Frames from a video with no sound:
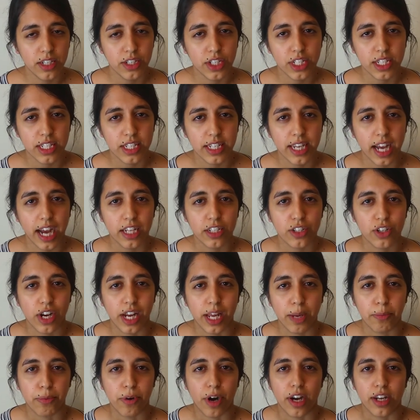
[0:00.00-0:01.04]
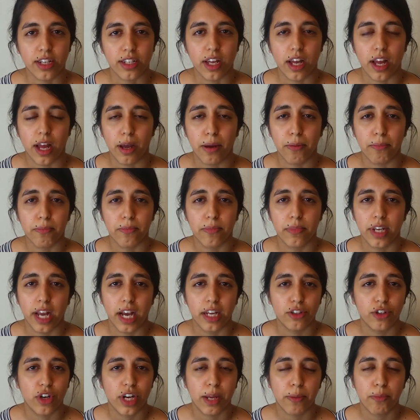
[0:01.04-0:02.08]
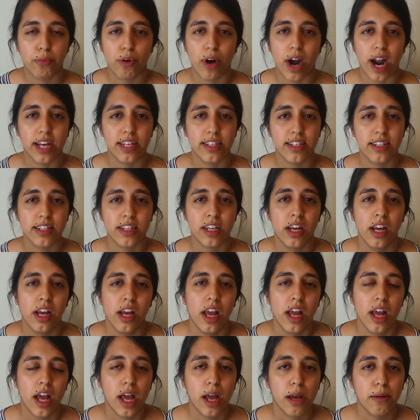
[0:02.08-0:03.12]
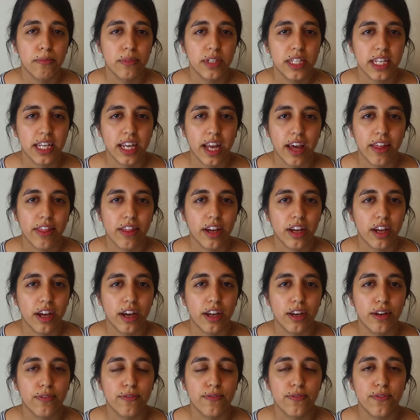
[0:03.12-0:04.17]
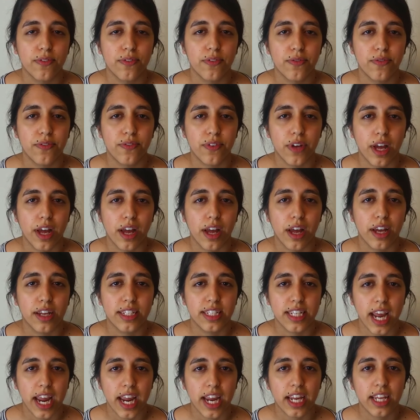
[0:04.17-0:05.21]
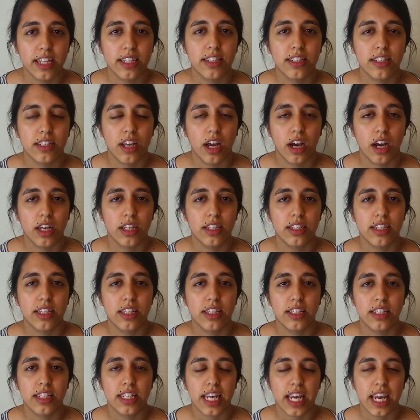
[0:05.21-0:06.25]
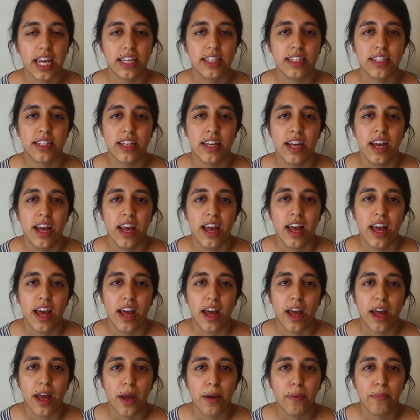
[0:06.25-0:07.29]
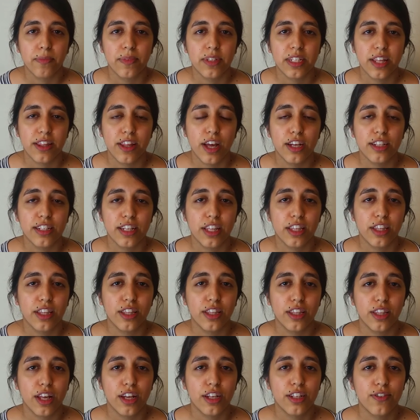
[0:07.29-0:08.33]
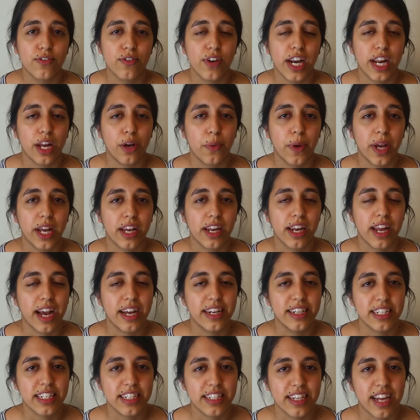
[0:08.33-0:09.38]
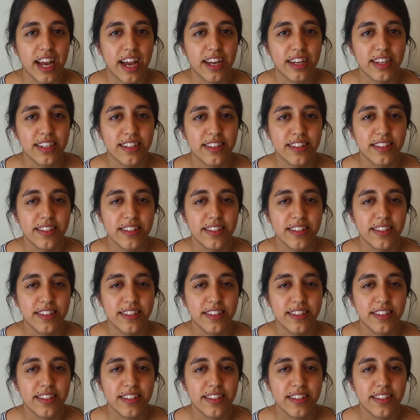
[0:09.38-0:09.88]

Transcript: just naturally um, naturally pressed um, together, kind of uh, dates, nuts, and seeds. so those are those are really quick and handy snacks.